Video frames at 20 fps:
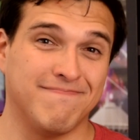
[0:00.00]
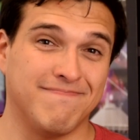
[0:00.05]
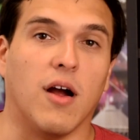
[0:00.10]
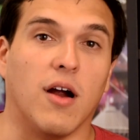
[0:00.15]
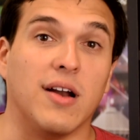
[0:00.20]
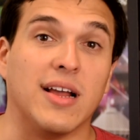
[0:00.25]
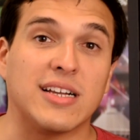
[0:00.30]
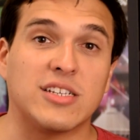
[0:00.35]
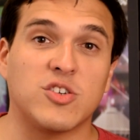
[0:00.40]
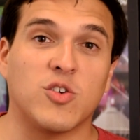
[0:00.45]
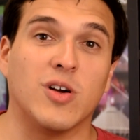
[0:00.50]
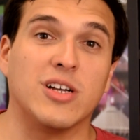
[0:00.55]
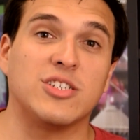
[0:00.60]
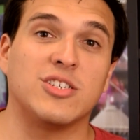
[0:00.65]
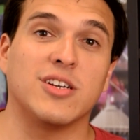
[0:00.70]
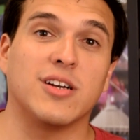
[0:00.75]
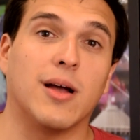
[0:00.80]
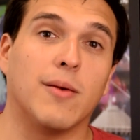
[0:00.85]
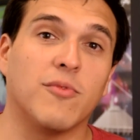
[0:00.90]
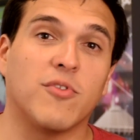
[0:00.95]
Our next
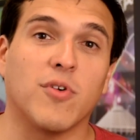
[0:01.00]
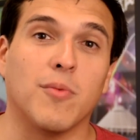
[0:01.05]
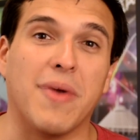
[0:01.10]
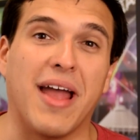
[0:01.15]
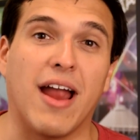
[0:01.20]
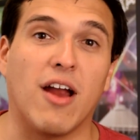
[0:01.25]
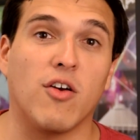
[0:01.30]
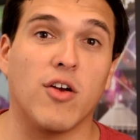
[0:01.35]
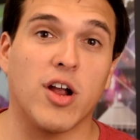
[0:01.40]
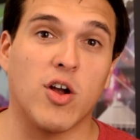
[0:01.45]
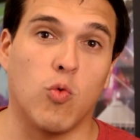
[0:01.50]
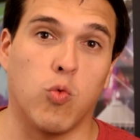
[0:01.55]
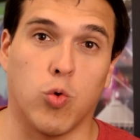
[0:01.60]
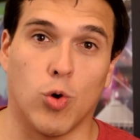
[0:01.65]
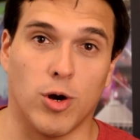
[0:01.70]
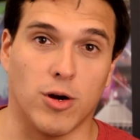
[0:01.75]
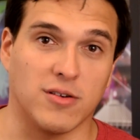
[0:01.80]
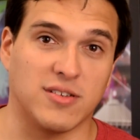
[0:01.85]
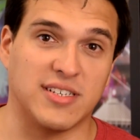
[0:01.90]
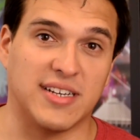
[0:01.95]
question comes from Eric
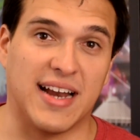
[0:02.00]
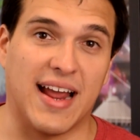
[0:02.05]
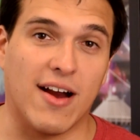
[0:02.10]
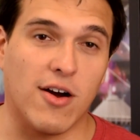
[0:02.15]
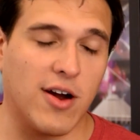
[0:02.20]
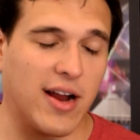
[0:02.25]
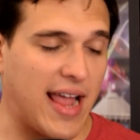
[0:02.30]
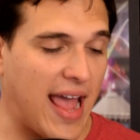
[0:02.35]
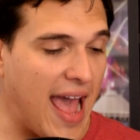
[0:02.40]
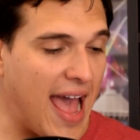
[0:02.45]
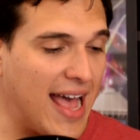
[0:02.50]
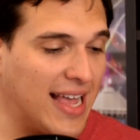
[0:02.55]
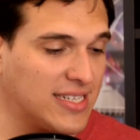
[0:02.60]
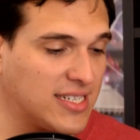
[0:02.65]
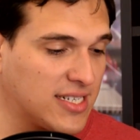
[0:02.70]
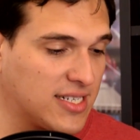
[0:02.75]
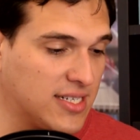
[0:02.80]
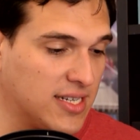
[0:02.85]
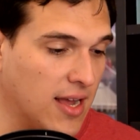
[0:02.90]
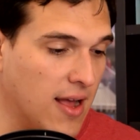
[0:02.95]
Wirtz, and Eric
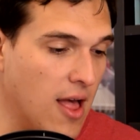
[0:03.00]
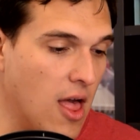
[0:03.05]
asks,